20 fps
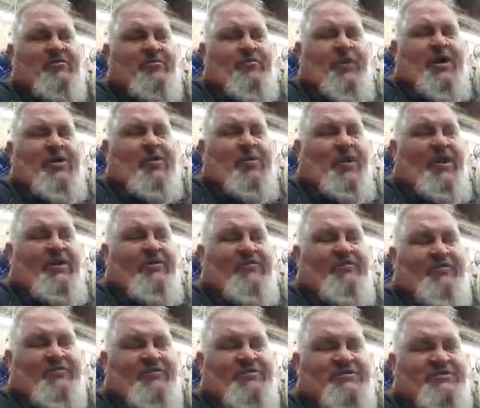my
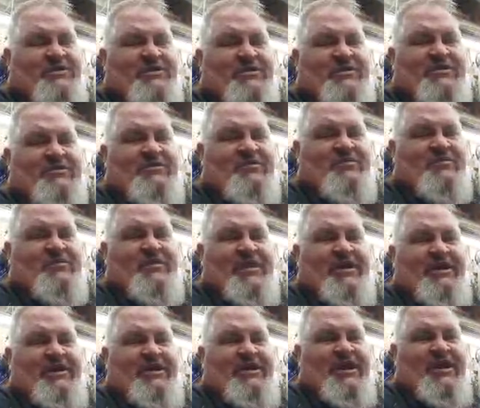wife
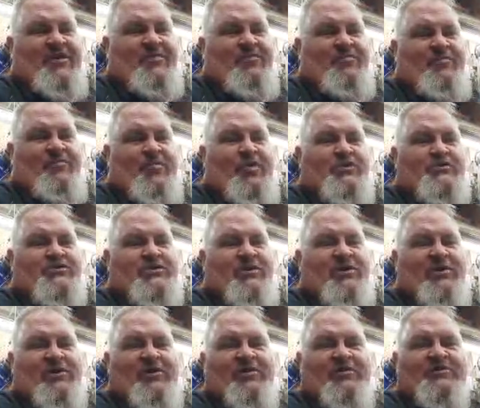they kind of butchered
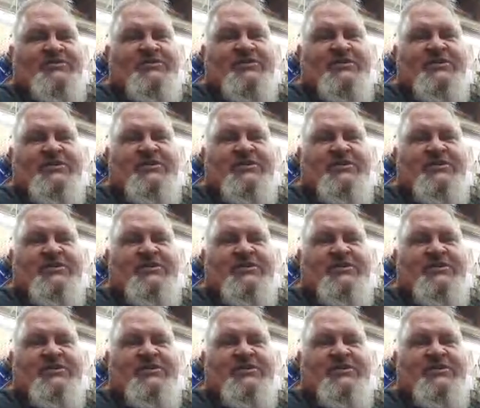hers.